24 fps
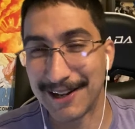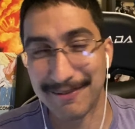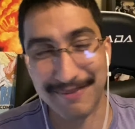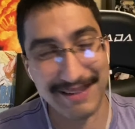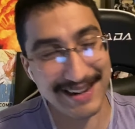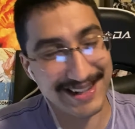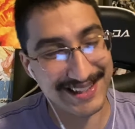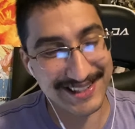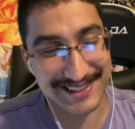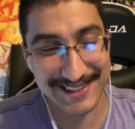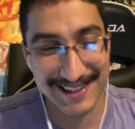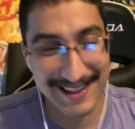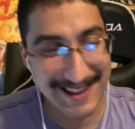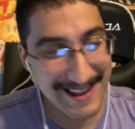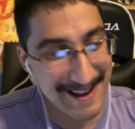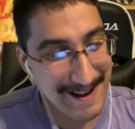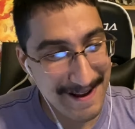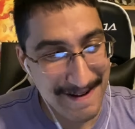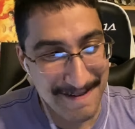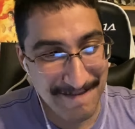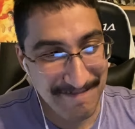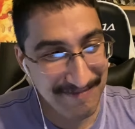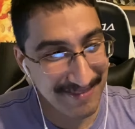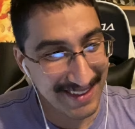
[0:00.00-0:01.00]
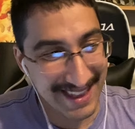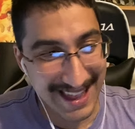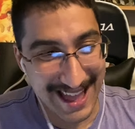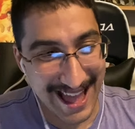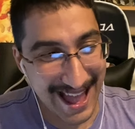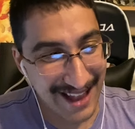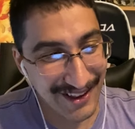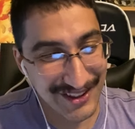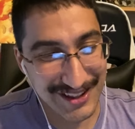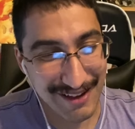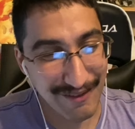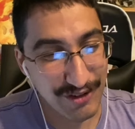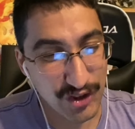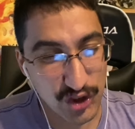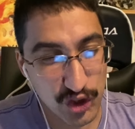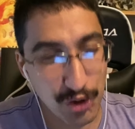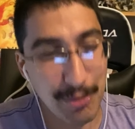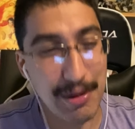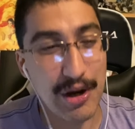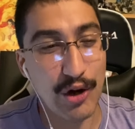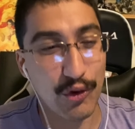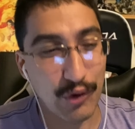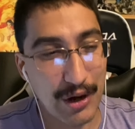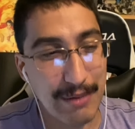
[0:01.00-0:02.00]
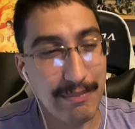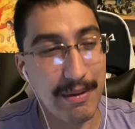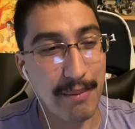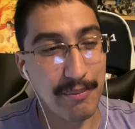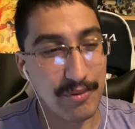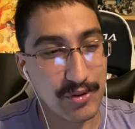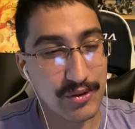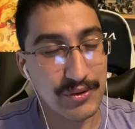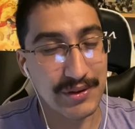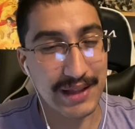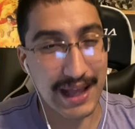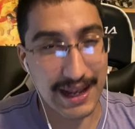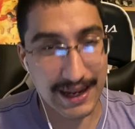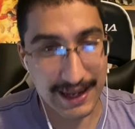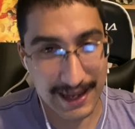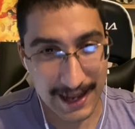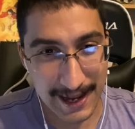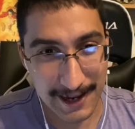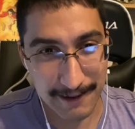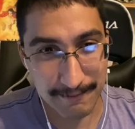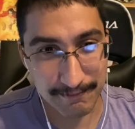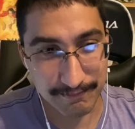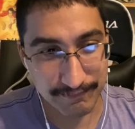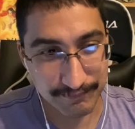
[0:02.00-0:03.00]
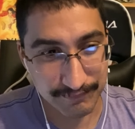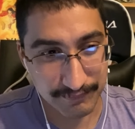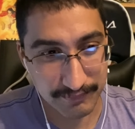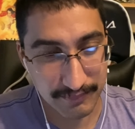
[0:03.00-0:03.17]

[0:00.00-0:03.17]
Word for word: And it's I just have so many great memories of that game